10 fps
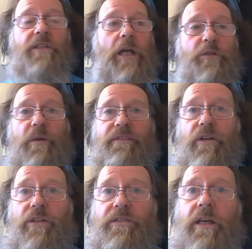So that was my
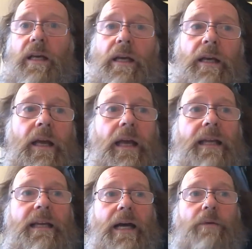first
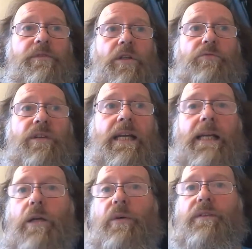encounter
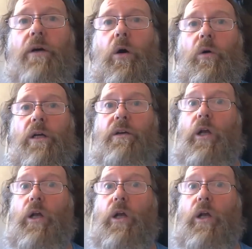really with the whole kind of